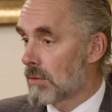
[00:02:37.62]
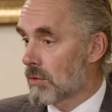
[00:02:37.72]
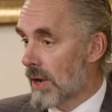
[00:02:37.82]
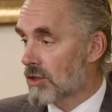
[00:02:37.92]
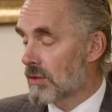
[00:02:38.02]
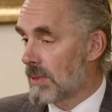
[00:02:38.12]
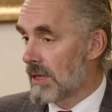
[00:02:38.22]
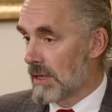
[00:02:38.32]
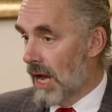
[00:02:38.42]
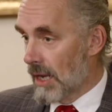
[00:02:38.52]
direction
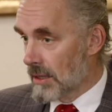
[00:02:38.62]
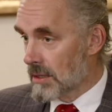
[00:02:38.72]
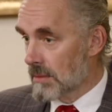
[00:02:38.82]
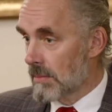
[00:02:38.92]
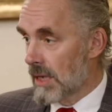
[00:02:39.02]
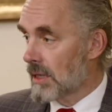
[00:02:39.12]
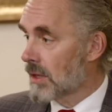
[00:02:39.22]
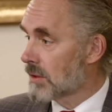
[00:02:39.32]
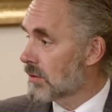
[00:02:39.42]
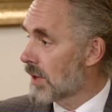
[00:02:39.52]
being nihilism, and
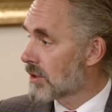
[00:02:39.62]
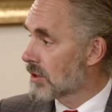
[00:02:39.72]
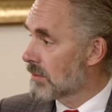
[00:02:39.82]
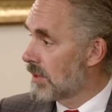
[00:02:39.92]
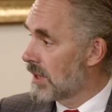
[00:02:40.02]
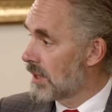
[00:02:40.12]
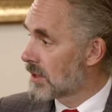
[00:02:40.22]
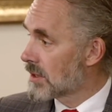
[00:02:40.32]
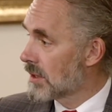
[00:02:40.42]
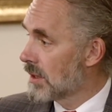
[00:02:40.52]
the other direction being
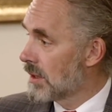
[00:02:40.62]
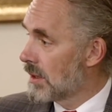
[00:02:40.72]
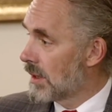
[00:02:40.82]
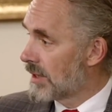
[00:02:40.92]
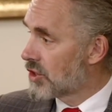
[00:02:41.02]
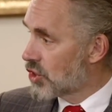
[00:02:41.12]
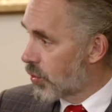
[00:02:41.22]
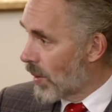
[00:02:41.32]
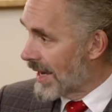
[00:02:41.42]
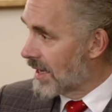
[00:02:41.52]
its, its
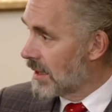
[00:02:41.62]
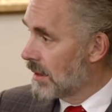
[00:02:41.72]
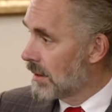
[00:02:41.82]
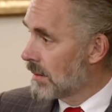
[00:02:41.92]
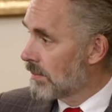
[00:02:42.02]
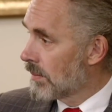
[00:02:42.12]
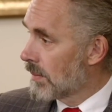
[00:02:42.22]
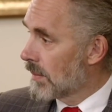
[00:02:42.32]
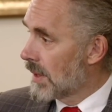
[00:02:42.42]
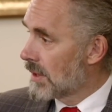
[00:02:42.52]
twin,
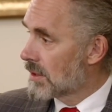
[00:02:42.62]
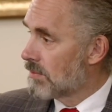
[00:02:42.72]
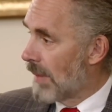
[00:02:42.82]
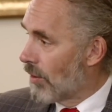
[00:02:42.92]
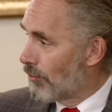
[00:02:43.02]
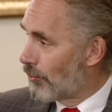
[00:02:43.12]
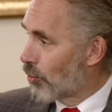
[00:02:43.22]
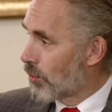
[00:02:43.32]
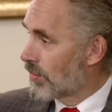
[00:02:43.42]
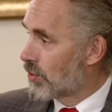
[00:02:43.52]
its
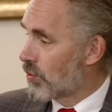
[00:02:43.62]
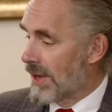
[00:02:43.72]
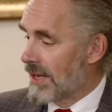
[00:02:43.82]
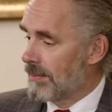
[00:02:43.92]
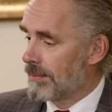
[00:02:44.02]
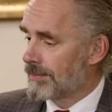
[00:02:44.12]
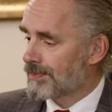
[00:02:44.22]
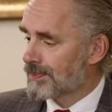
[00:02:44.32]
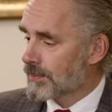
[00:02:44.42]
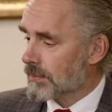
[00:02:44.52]
malformed twin,
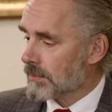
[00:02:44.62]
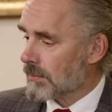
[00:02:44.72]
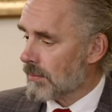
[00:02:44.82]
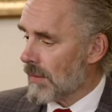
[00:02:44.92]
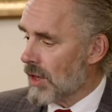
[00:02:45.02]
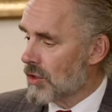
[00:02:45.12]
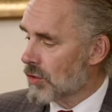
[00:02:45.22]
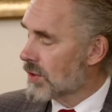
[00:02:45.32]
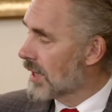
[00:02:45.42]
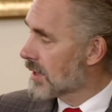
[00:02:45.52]

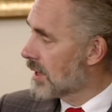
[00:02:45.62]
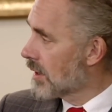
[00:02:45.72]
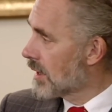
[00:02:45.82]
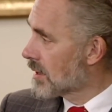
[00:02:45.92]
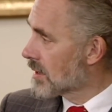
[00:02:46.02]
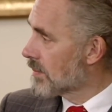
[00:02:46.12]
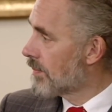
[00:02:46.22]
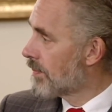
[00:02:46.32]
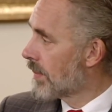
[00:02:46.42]
totalitarianism.